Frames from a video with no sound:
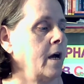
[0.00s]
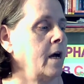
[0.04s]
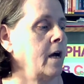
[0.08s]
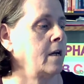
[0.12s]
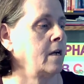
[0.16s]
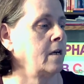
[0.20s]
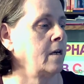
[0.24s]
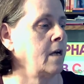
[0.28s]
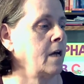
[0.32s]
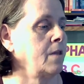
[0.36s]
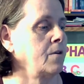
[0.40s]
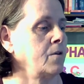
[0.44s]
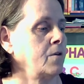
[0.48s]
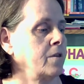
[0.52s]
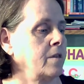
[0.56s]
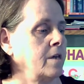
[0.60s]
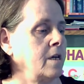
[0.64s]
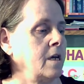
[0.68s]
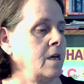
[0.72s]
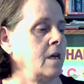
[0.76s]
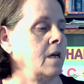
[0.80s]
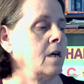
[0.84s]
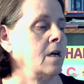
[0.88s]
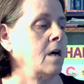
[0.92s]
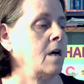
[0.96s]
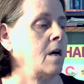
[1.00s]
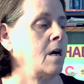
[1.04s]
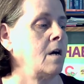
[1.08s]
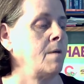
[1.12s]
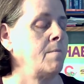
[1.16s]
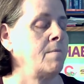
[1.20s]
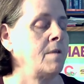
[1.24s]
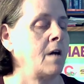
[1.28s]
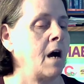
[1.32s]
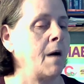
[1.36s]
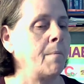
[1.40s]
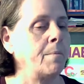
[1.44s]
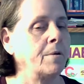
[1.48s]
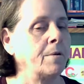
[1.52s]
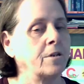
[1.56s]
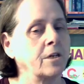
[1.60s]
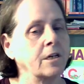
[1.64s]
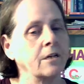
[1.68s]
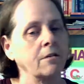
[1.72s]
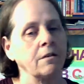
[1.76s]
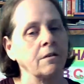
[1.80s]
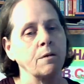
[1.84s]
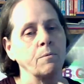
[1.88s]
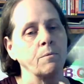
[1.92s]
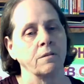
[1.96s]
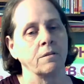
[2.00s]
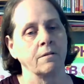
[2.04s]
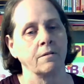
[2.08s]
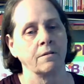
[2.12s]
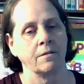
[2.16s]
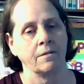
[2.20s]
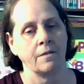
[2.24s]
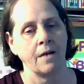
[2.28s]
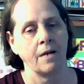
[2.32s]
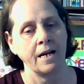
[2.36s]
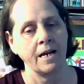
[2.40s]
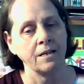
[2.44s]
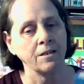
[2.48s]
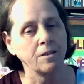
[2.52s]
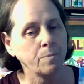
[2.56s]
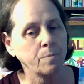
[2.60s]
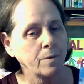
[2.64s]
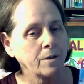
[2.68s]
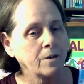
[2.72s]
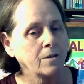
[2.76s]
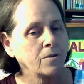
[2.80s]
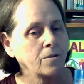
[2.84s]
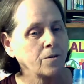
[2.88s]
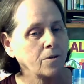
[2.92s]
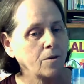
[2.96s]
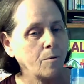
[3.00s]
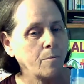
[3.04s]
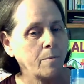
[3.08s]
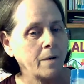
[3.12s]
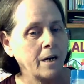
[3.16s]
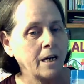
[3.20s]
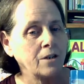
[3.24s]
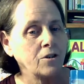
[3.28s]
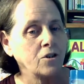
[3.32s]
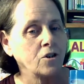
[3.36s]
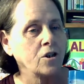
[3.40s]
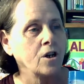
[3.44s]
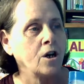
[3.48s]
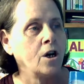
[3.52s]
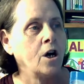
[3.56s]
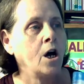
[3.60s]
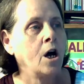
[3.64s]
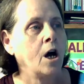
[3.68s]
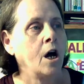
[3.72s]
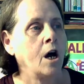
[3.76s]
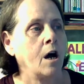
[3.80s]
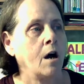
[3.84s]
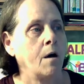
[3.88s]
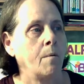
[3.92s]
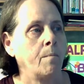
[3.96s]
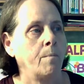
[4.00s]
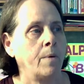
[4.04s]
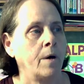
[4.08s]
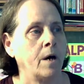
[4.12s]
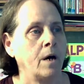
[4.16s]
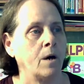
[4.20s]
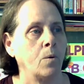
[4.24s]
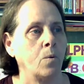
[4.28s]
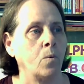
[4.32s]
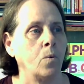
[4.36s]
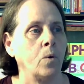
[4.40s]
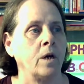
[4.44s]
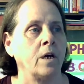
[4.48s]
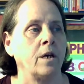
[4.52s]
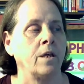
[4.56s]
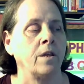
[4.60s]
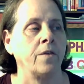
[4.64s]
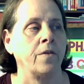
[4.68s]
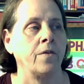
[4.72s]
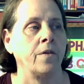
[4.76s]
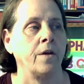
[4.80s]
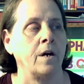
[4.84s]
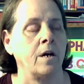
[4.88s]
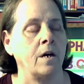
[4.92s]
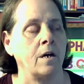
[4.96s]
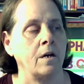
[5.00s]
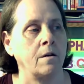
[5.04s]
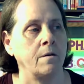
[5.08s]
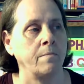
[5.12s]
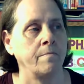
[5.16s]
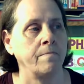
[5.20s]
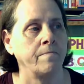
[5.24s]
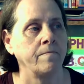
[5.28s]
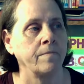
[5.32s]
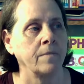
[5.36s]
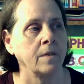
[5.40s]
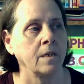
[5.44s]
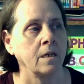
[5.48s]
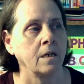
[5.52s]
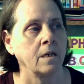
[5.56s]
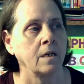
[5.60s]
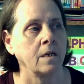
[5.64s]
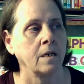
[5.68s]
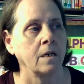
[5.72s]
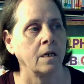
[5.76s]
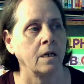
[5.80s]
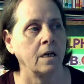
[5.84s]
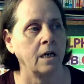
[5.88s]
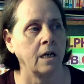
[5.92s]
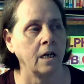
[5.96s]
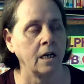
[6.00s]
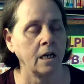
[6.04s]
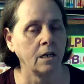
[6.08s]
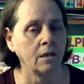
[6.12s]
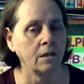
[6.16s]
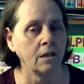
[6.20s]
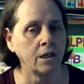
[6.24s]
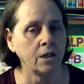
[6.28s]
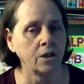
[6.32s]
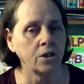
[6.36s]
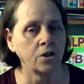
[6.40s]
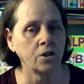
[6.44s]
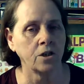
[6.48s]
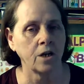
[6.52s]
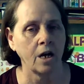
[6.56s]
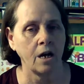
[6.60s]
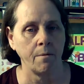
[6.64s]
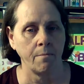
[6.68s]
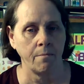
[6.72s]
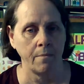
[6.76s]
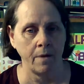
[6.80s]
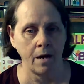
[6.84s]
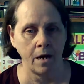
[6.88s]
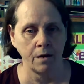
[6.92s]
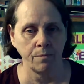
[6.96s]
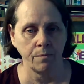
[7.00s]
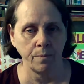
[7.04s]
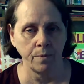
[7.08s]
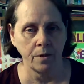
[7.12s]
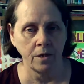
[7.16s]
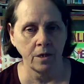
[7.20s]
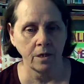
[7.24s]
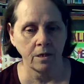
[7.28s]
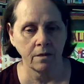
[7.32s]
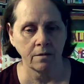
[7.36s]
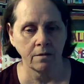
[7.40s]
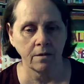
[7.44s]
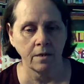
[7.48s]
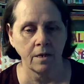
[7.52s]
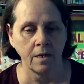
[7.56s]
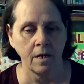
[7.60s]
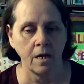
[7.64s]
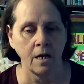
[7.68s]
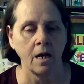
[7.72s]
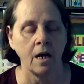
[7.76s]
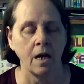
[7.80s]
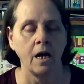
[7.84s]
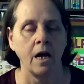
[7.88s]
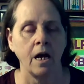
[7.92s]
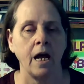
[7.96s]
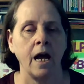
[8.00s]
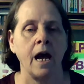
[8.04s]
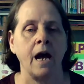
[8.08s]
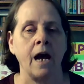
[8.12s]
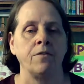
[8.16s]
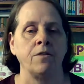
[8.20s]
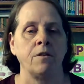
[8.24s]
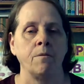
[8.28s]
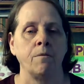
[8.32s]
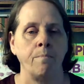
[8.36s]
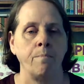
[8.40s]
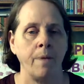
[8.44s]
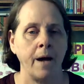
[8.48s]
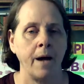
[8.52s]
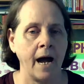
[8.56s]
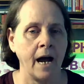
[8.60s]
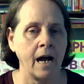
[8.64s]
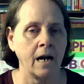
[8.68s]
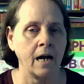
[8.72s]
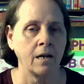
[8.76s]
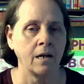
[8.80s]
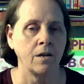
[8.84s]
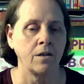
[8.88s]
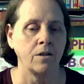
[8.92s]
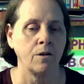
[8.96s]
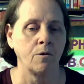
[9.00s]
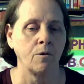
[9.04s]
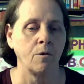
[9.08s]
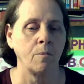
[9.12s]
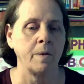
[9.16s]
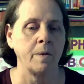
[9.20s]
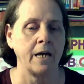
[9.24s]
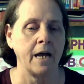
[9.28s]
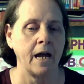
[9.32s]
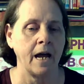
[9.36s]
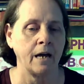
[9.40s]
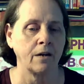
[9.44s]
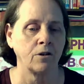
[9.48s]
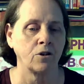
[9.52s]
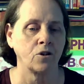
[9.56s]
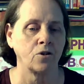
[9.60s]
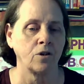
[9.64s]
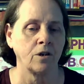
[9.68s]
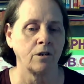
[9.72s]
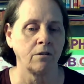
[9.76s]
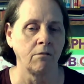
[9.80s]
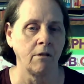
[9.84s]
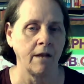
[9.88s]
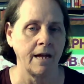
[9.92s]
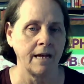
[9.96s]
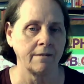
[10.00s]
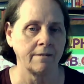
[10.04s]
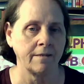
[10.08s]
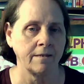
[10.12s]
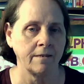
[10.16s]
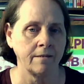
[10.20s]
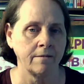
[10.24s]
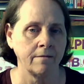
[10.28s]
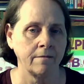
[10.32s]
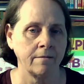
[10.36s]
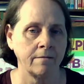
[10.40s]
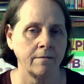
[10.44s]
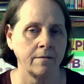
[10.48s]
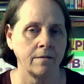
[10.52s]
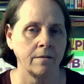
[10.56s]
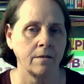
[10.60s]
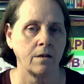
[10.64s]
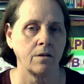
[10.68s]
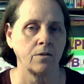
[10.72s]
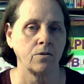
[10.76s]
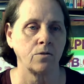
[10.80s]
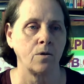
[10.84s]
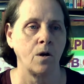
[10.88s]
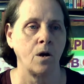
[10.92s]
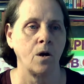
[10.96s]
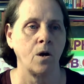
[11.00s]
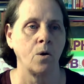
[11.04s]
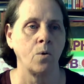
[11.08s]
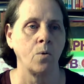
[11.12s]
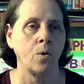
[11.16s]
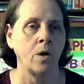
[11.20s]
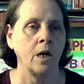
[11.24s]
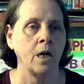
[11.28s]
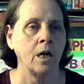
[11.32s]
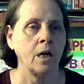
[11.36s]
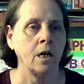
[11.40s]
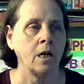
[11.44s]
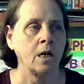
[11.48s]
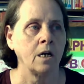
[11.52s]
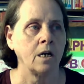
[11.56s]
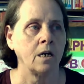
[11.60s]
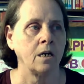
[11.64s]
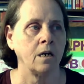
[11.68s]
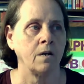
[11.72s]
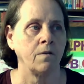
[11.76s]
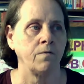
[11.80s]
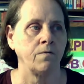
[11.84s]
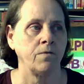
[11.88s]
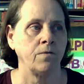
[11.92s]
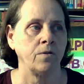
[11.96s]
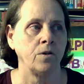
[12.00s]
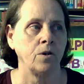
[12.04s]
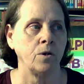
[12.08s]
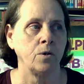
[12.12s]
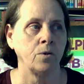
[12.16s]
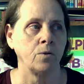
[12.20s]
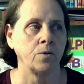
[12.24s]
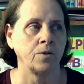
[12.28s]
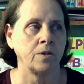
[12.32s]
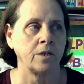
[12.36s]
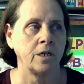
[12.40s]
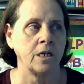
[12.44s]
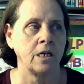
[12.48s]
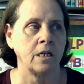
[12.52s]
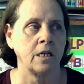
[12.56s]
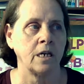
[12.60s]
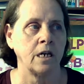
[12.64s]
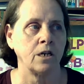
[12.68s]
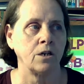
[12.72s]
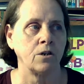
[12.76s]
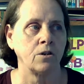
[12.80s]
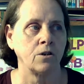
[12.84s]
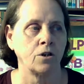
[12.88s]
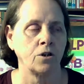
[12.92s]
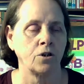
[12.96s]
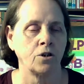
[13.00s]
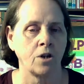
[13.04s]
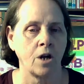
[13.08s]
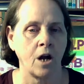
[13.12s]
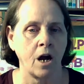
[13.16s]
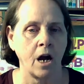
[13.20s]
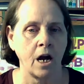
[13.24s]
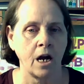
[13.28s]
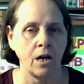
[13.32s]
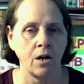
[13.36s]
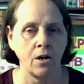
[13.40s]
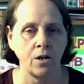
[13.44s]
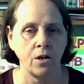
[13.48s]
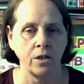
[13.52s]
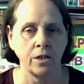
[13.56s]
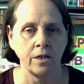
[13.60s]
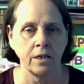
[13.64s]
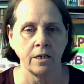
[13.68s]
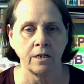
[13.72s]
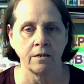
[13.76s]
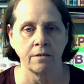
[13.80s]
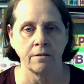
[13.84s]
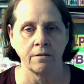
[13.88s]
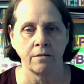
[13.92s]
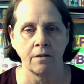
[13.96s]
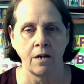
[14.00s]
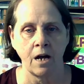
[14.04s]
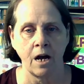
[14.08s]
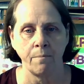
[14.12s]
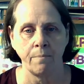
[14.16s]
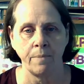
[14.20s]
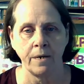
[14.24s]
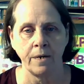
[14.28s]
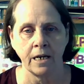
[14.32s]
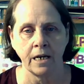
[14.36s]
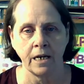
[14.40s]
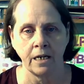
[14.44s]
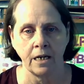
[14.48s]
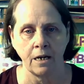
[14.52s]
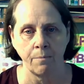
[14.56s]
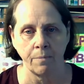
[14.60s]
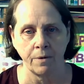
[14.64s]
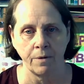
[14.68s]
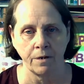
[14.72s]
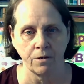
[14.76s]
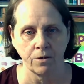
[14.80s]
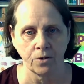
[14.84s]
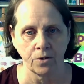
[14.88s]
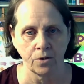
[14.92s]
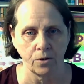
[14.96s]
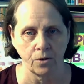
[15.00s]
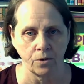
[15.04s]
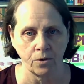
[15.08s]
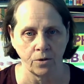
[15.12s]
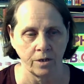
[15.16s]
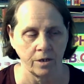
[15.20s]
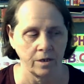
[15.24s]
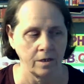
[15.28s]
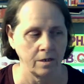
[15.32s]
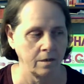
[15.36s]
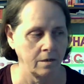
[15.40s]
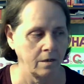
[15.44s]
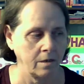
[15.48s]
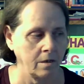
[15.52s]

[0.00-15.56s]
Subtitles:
another thing, not particularly with the science books so much, but with English and math books, at the back there will be extra lessons. So if you see that your child is not picking up on a certain